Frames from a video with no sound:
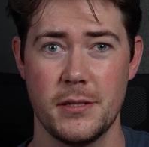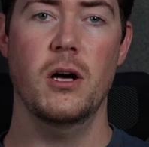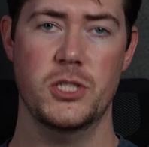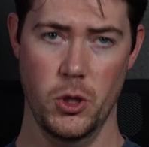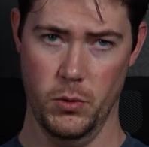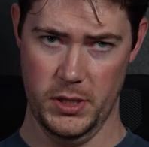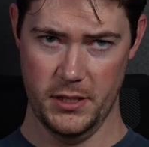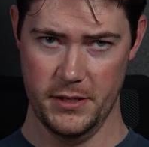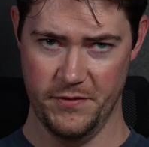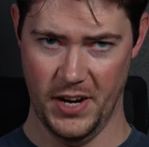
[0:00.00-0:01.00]
Also, a little
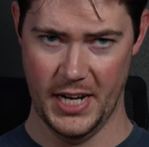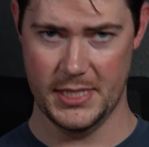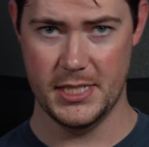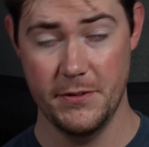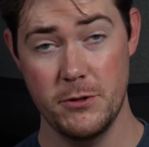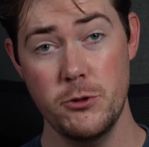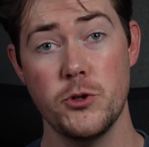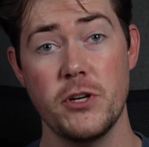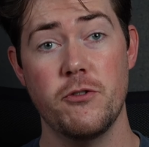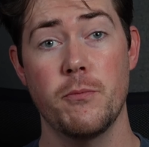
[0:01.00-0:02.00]
advice. If you
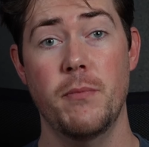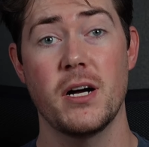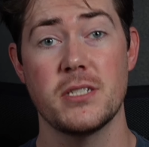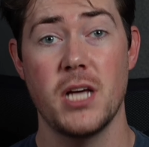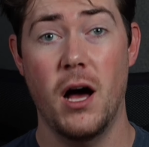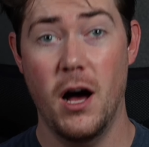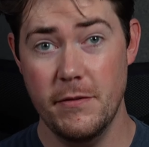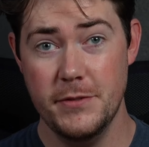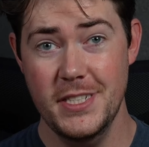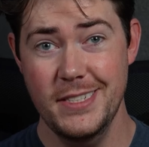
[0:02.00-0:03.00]
drink from mugs
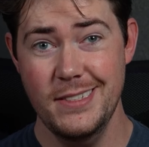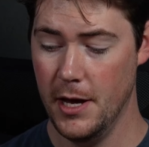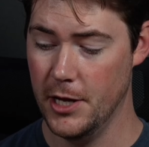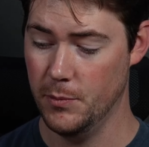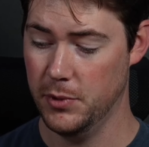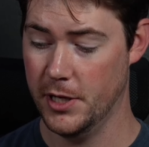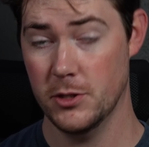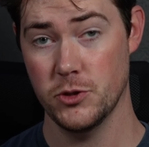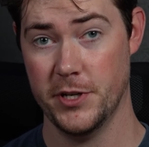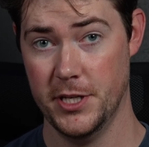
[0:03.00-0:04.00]
often and you plan
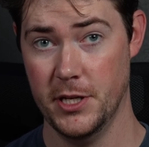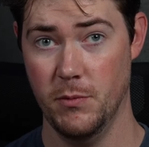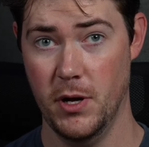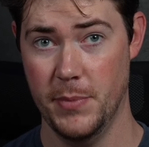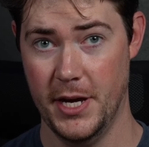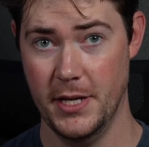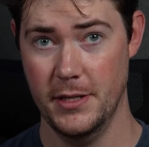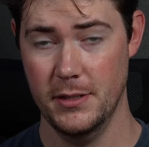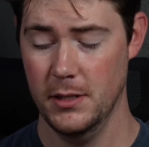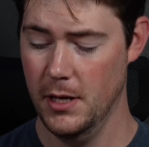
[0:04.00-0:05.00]
on drinking it while
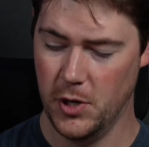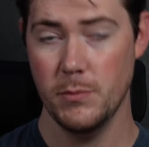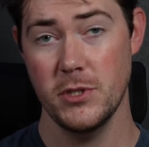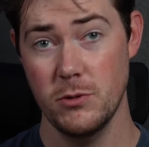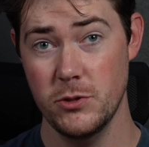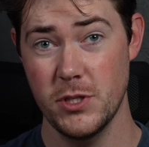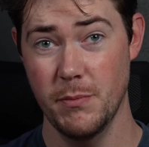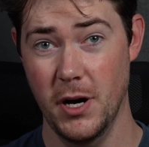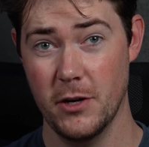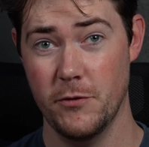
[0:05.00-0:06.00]
painting, probably don't use a
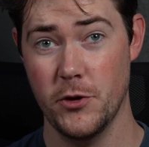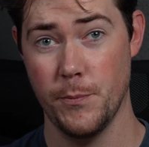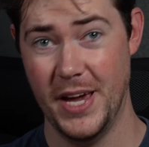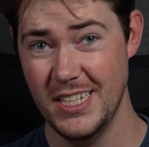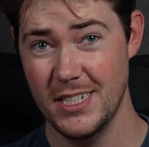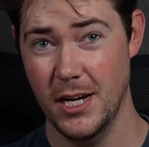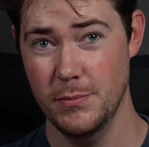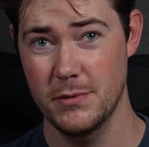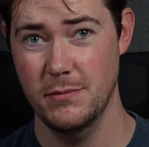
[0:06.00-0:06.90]
mug for your paint cup.